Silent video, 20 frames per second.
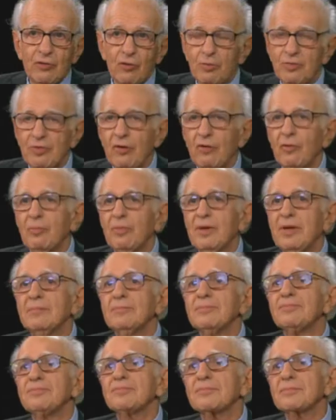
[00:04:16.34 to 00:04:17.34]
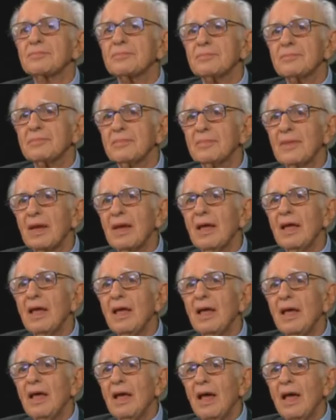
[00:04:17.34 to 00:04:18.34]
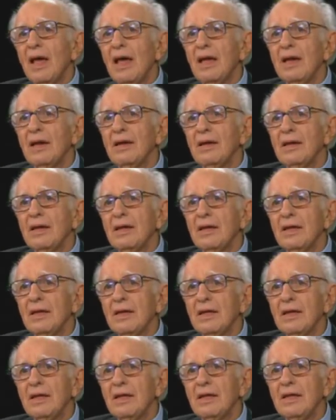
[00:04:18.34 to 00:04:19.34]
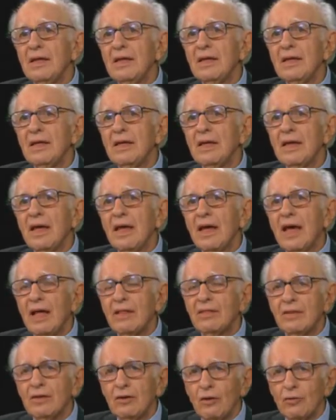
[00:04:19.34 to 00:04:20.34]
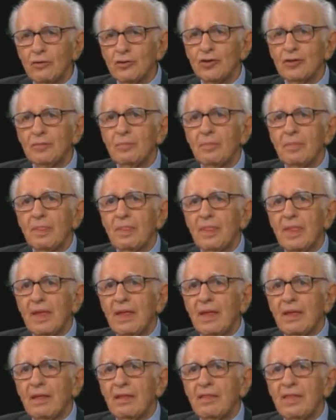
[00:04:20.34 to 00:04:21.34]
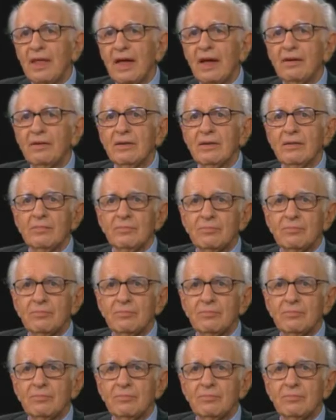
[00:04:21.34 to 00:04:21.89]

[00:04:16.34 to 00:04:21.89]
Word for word: group therapy. And he had the notion that